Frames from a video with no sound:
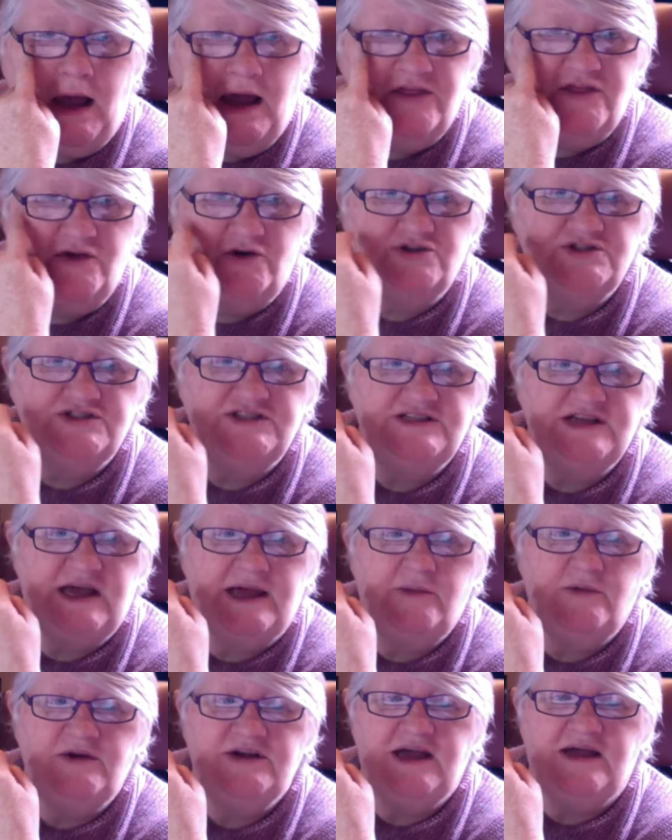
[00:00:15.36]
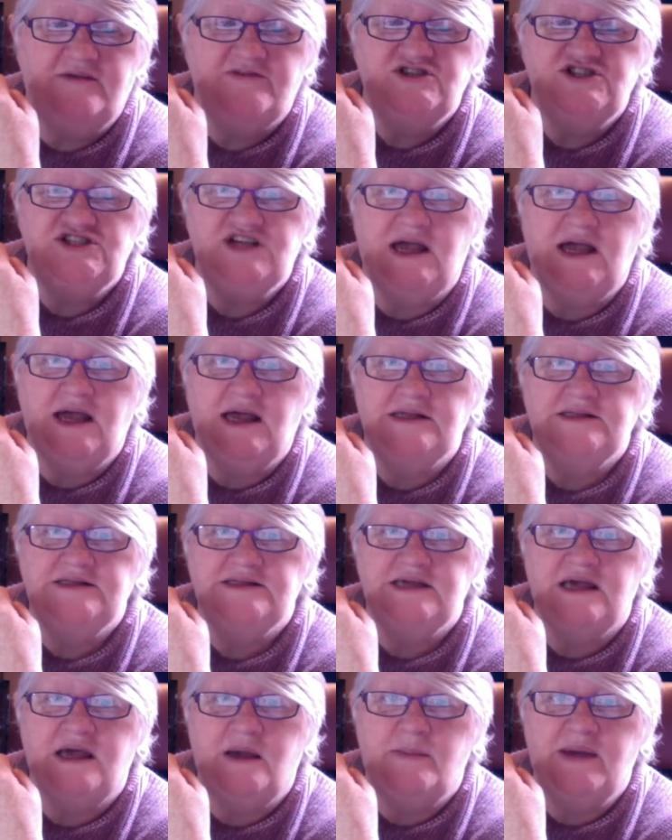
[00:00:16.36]
I thought today we'd have a
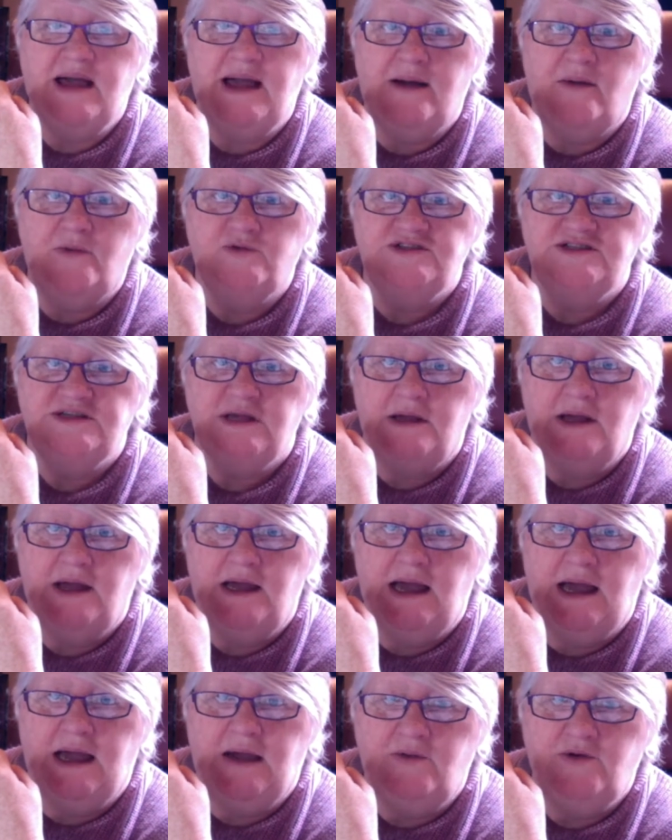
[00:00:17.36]
chat about how